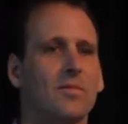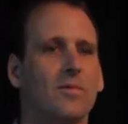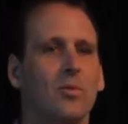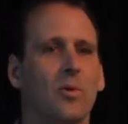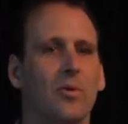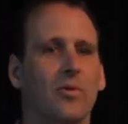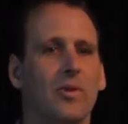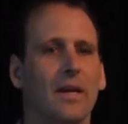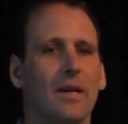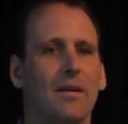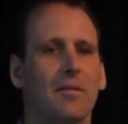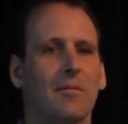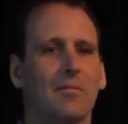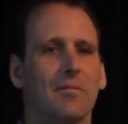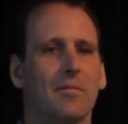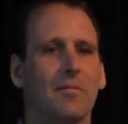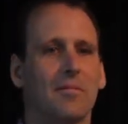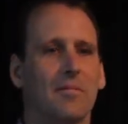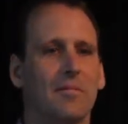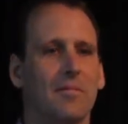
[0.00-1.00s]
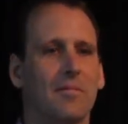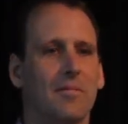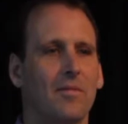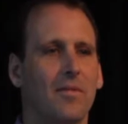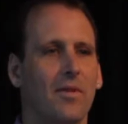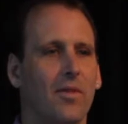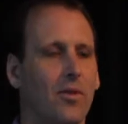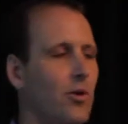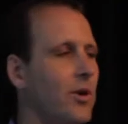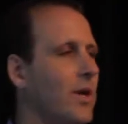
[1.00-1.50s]
What was that?
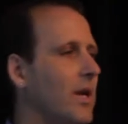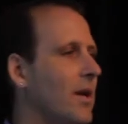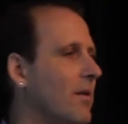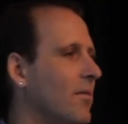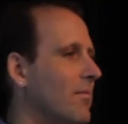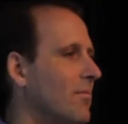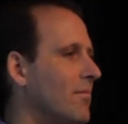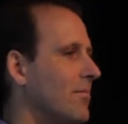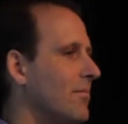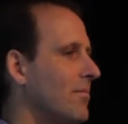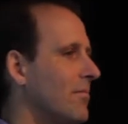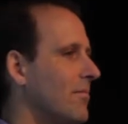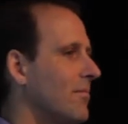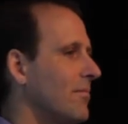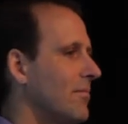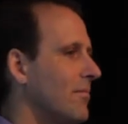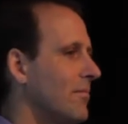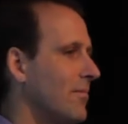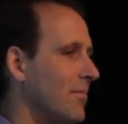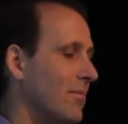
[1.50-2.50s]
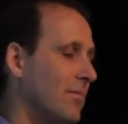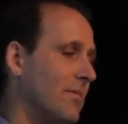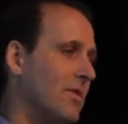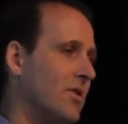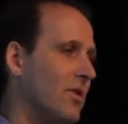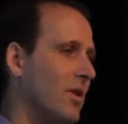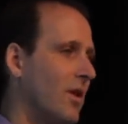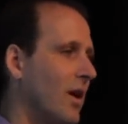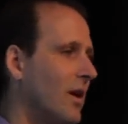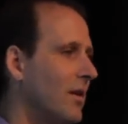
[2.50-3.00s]
30.
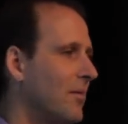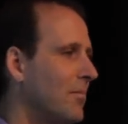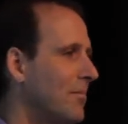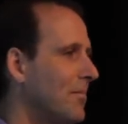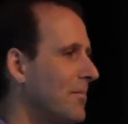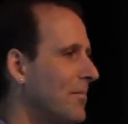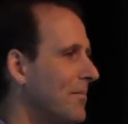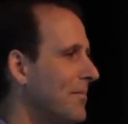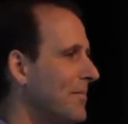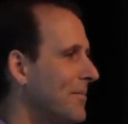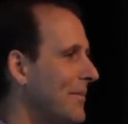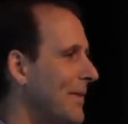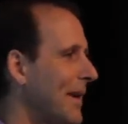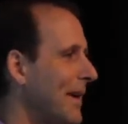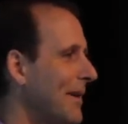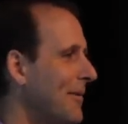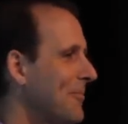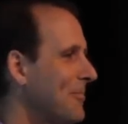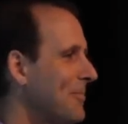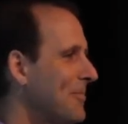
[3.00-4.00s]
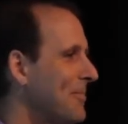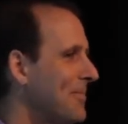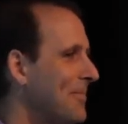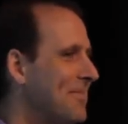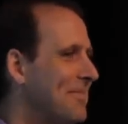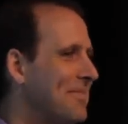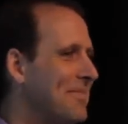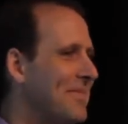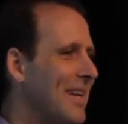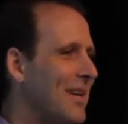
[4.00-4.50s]
It's a lot. Okay.
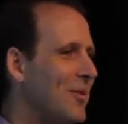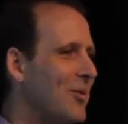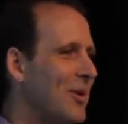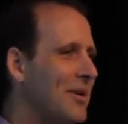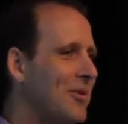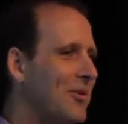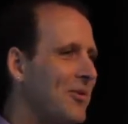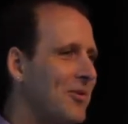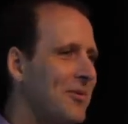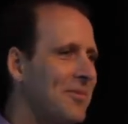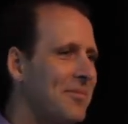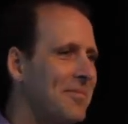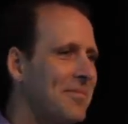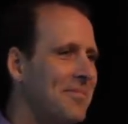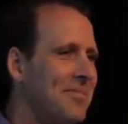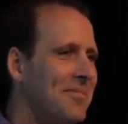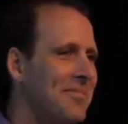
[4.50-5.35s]
Anyone else?